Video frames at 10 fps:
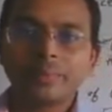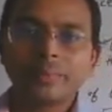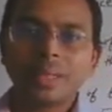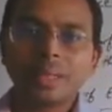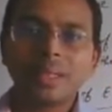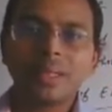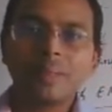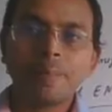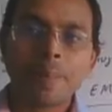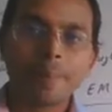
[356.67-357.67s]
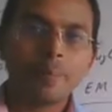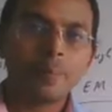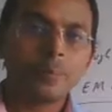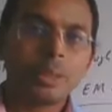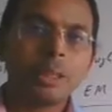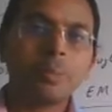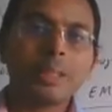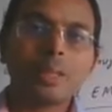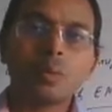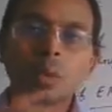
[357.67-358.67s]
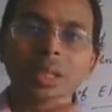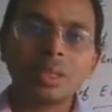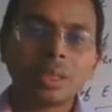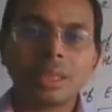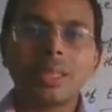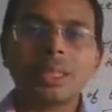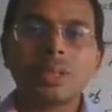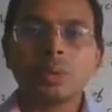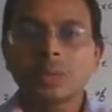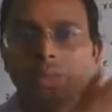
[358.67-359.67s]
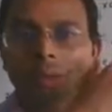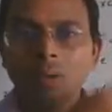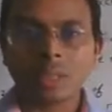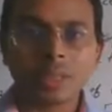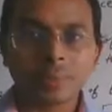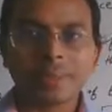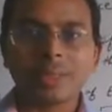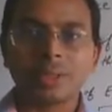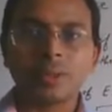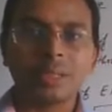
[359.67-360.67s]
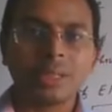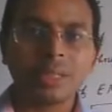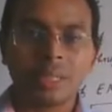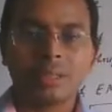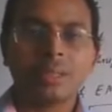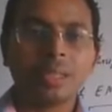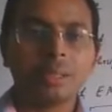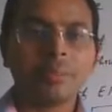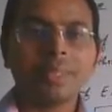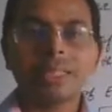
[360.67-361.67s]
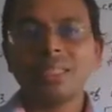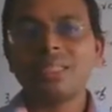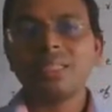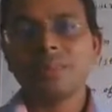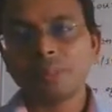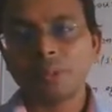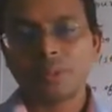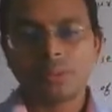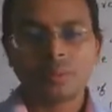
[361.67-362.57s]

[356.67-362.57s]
other typical words related to this all dispersion to understand. Let me clean the board.